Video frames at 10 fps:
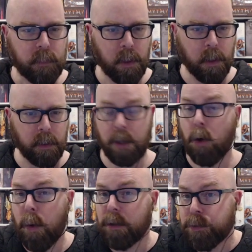They go
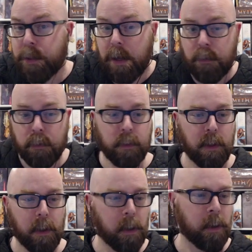well together.
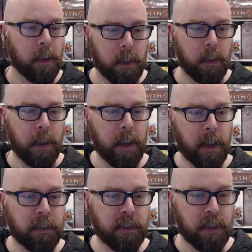
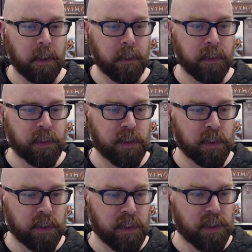And
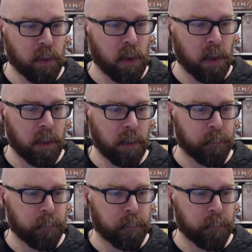these are all